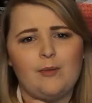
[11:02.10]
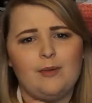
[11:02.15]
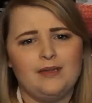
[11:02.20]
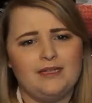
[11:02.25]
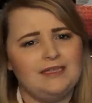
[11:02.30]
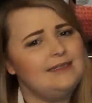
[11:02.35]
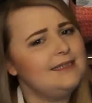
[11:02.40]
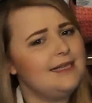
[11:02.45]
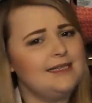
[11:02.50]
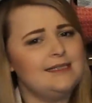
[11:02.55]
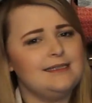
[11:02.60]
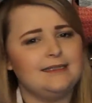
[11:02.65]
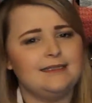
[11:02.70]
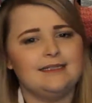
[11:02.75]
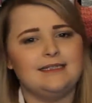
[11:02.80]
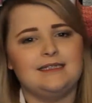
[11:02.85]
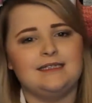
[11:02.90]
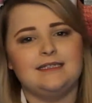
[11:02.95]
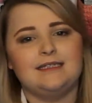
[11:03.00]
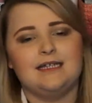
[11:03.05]

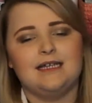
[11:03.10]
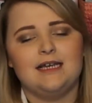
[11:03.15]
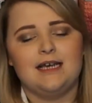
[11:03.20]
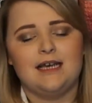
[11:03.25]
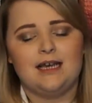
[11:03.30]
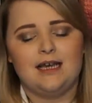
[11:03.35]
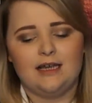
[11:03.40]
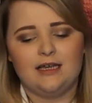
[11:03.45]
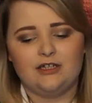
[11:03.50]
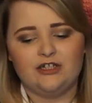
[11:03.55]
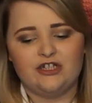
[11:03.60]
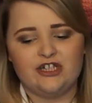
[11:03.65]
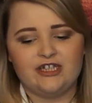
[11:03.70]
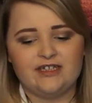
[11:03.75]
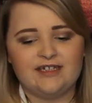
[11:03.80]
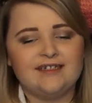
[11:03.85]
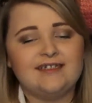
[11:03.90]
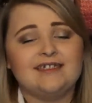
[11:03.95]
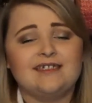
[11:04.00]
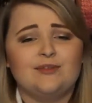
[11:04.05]
scented. She did
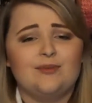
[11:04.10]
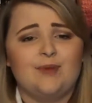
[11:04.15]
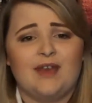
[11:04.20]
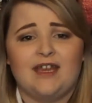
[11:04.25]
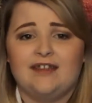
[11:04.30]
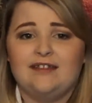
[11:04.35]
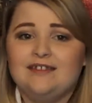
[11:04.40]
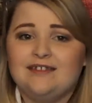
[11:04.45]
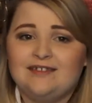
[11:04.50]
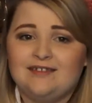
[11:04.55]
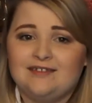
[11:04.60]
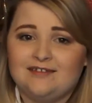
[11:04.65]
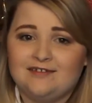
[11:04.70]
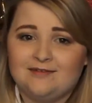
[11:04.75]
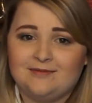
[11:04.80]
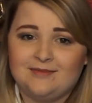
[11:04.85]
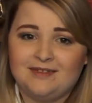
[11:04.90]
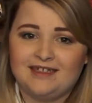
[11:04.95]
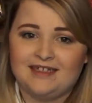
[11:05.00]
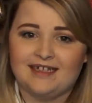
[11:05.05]
explain this to
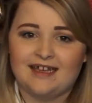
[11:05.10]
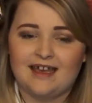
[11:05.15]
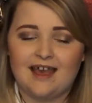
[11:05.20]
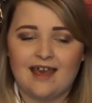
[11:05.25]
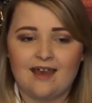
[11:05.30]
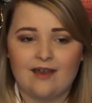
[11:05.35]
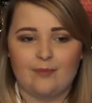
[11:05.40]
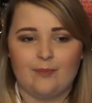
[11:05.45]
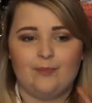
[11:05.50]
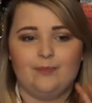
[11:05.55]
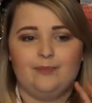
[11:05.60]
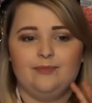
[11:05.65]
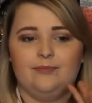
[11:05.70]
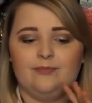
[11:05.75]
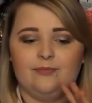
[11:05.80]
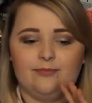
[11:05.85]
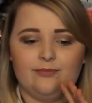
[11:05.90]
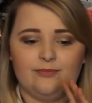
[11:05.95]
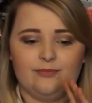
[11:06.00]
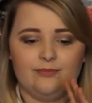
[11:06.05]
me
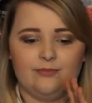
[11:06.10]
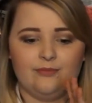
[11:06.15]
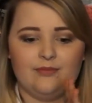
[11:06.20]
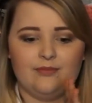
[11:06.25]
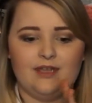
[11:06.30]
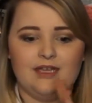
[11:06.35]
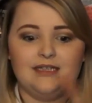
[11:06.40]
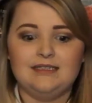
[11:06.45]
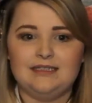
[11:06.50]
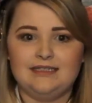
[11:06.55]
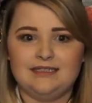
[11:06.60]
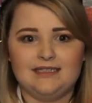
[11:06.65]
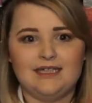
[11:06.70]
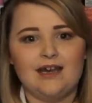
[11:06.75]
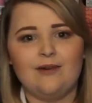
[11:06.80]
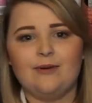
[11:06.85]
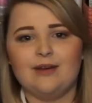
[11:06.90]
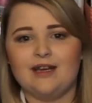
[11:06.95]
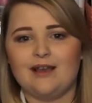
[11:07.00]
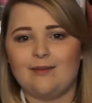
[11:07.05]
in detail when
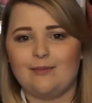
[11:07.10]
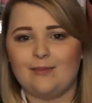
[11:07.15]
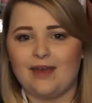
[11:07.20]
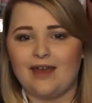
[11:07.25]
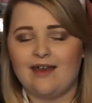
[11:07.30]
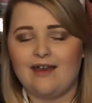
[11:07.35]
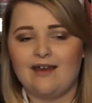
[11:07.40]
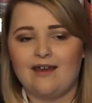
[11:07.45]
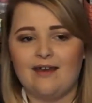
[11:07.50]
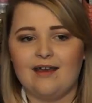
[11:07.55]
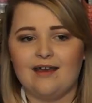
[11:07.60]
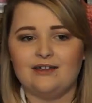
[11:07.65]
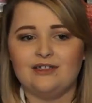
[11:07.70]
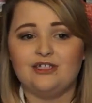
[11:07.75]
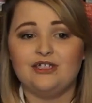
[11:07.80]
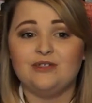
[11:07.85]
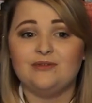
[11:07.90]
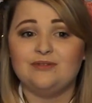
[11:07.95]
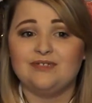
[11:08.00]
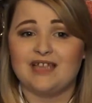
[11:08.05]
I met her, and she
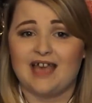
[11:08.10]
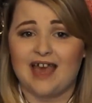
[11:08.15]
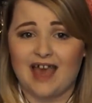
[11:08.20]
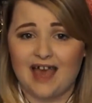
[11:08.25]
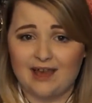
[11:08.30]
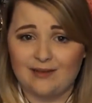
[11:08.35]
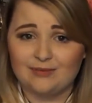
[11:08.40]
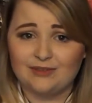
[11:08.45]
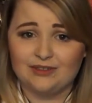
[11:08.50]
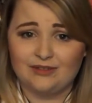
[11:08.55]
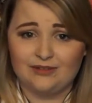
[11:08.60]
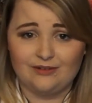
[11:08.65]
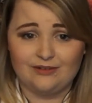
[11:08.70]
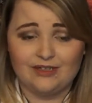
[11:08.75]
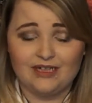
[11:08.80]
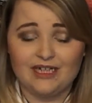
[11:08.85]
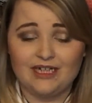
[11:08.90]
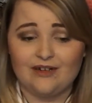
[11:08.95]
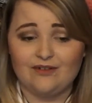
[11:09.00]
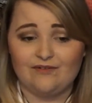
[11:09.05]
was absolutely
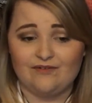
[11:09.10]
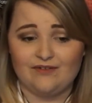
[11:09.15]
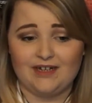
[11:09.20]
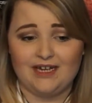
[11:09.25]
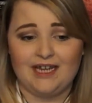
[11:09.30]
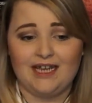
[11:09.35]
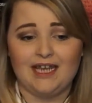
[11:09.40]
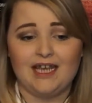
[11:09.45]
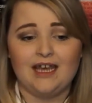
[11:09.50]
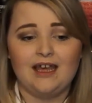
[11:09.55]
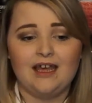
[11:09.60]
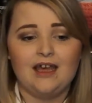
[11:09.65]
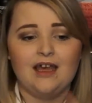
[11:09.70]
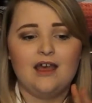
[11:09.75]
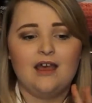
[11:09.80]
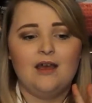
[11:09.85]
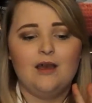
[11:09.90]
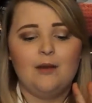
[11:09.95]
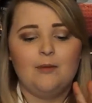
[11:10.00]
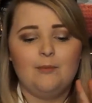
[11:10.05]
lovely.
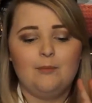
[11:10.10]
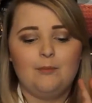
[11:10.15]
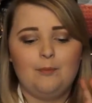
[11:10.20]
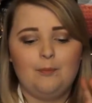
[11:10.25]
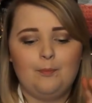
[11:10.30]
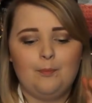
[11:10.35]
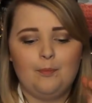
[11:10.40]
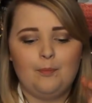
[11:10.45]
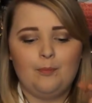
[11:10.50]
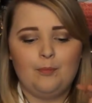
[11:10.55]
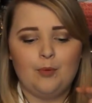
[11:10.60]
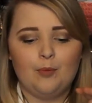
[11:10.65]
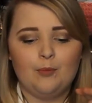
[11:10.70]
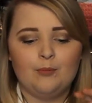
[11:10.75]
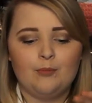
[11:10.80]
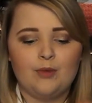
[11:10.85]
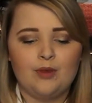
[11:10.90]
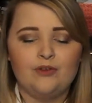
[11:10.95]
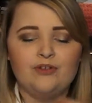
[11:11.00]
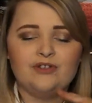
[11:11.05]
But
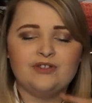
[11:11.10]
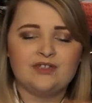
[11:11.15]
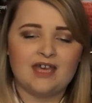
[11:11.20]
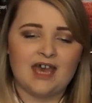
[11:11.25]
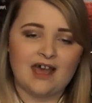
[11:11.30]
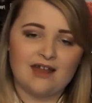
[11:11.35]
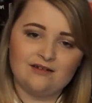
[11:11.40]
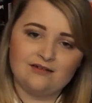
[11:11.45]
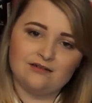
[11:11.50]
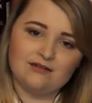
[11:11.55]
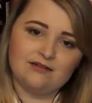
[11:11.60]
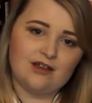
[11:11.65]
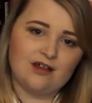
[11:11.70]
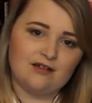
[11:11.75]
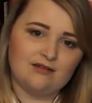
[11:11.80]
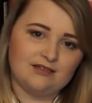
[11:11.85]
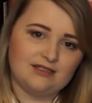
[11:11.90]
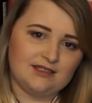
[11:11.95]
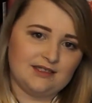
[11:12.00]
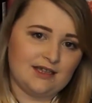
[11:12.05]
most candles aren't
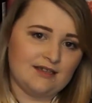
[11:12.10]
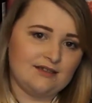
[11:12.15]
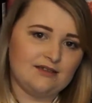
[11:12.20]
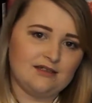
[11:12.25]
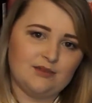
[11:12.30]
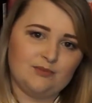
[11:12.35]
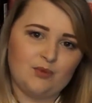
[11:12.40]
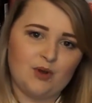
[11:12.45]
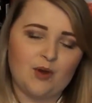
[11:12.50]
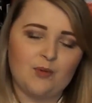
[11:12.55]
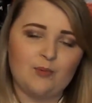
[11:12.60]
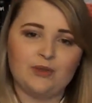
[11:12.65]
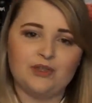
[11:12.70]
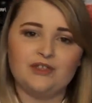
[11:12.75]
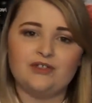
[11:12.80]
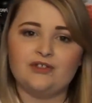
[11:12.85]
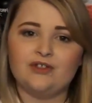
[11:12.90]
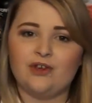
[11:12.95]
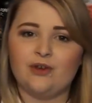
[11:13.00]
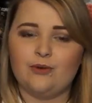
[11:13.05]
scented properly,
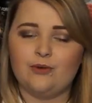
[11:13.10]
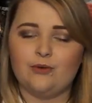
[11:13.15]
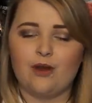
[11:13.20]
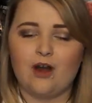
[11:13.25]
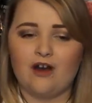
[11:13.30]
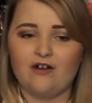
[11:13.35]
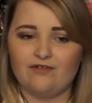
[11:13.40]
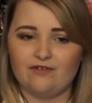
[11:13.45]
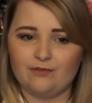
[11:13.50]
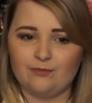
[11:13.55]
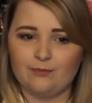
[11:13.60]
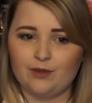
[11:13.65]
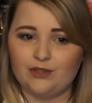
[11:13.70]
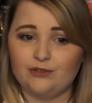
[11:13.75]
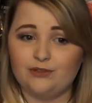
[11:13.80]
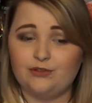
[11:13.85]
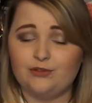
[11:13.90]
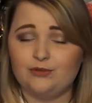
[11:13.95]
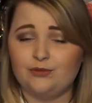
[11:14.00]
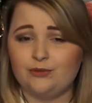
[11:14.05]
so often when you